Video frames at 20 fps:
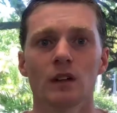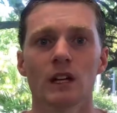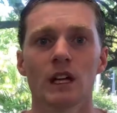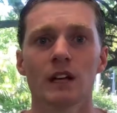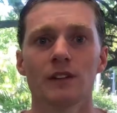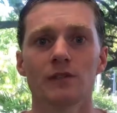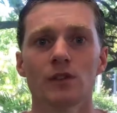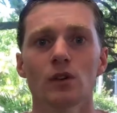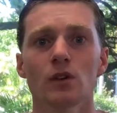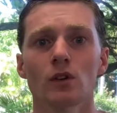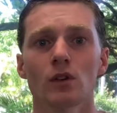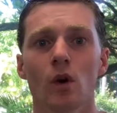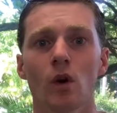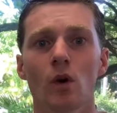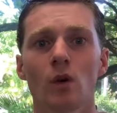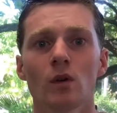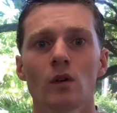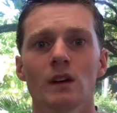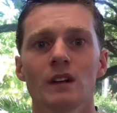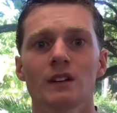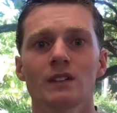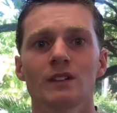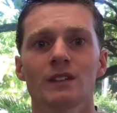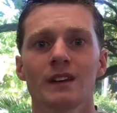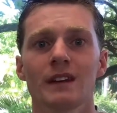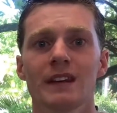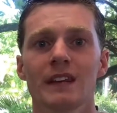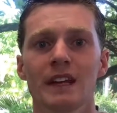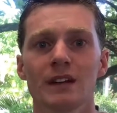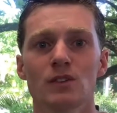If your goal is to
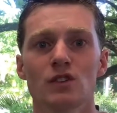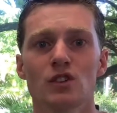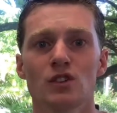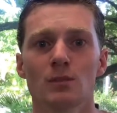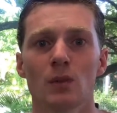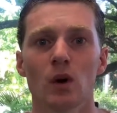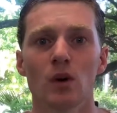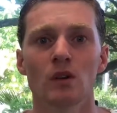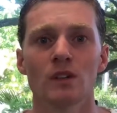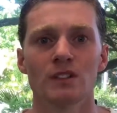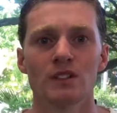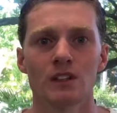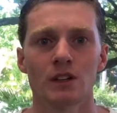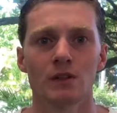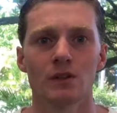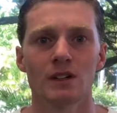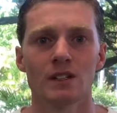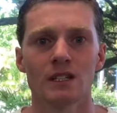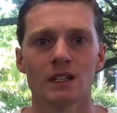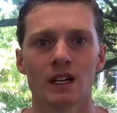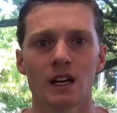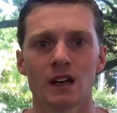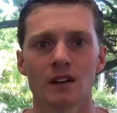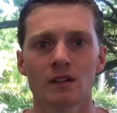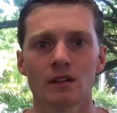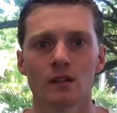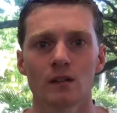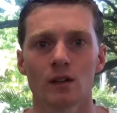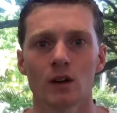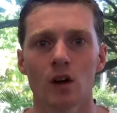never smoke cigarettes
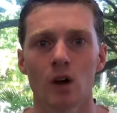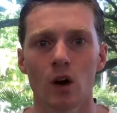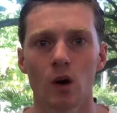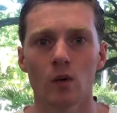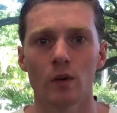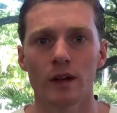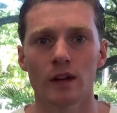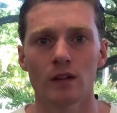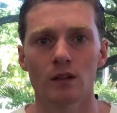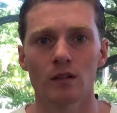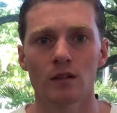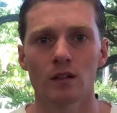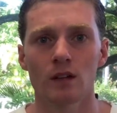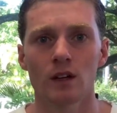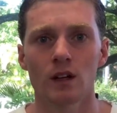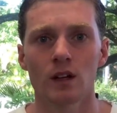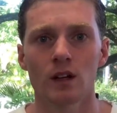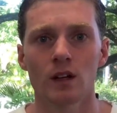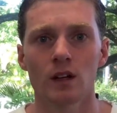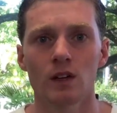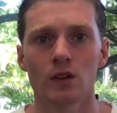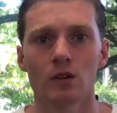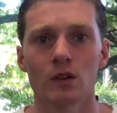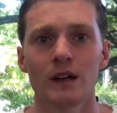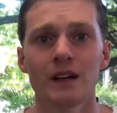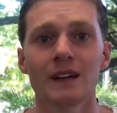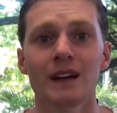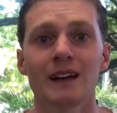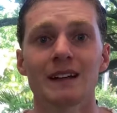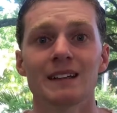again, own it.
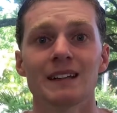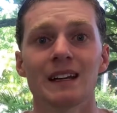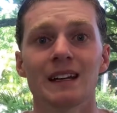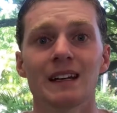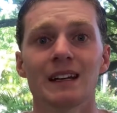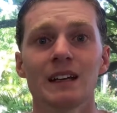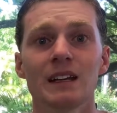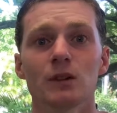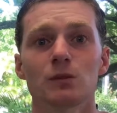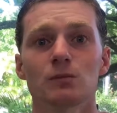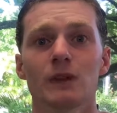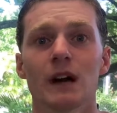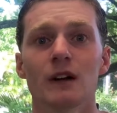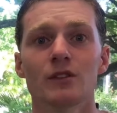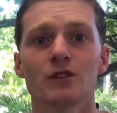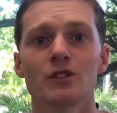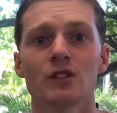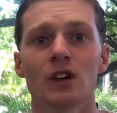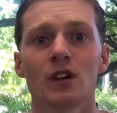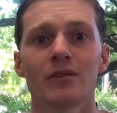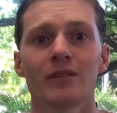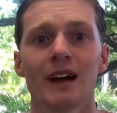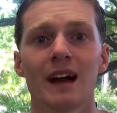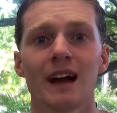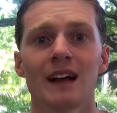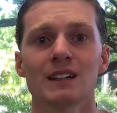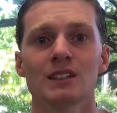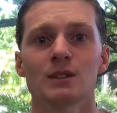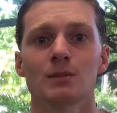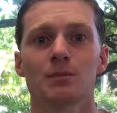Create an identity around yourself
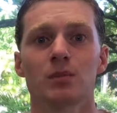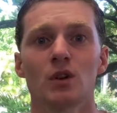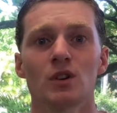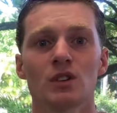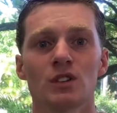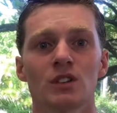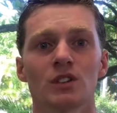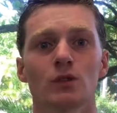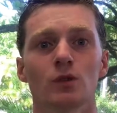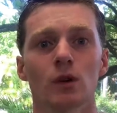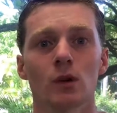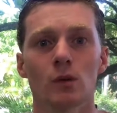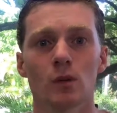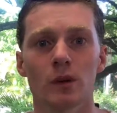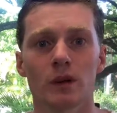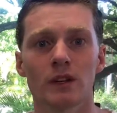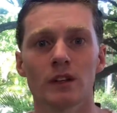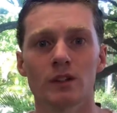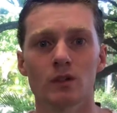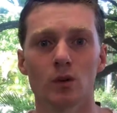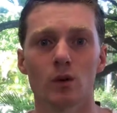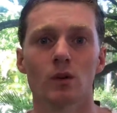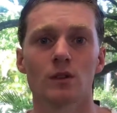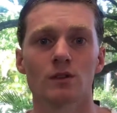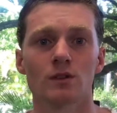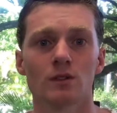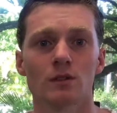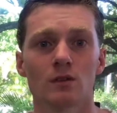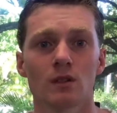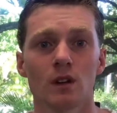as a person you are working
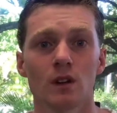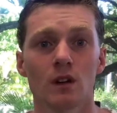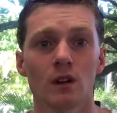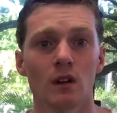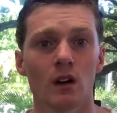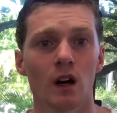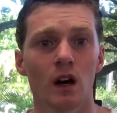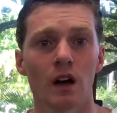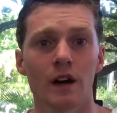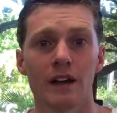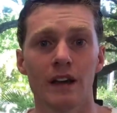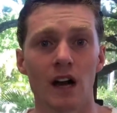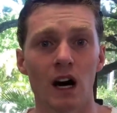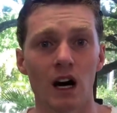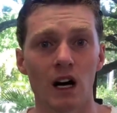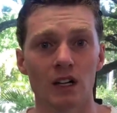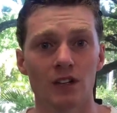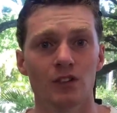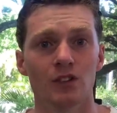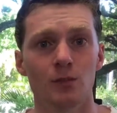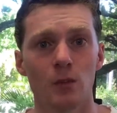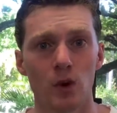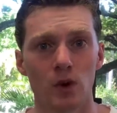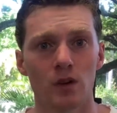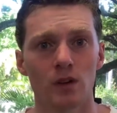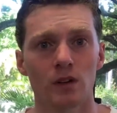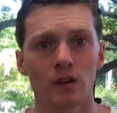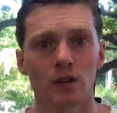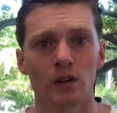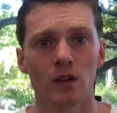towards, a non
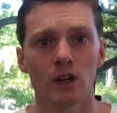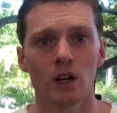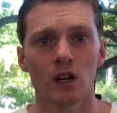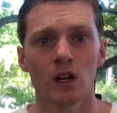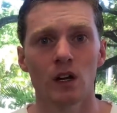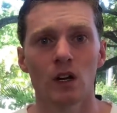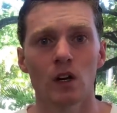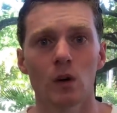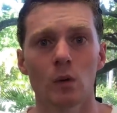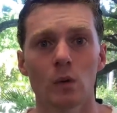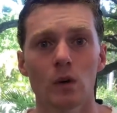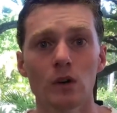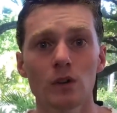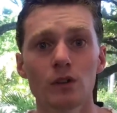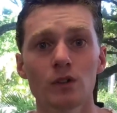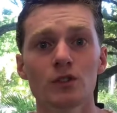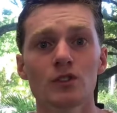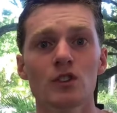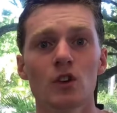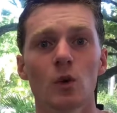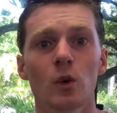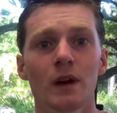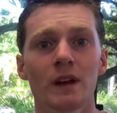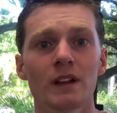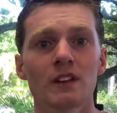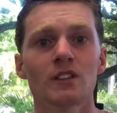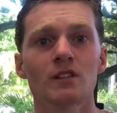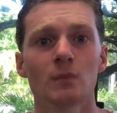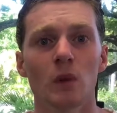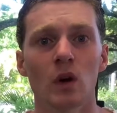smoker. We'll use
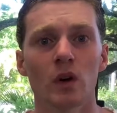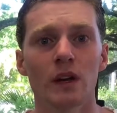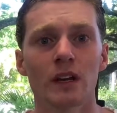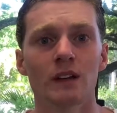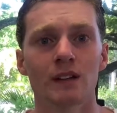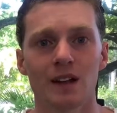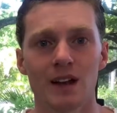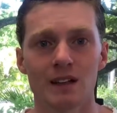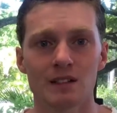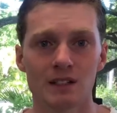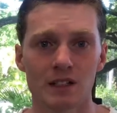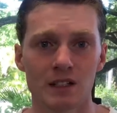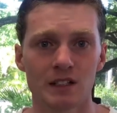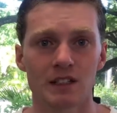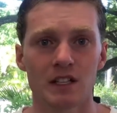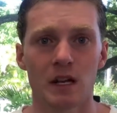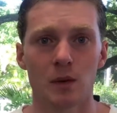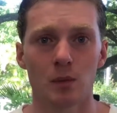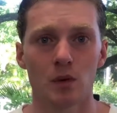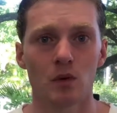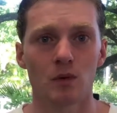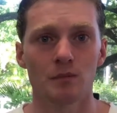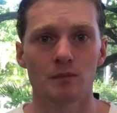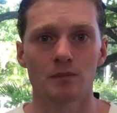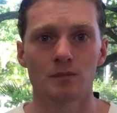quitting smoking as an example.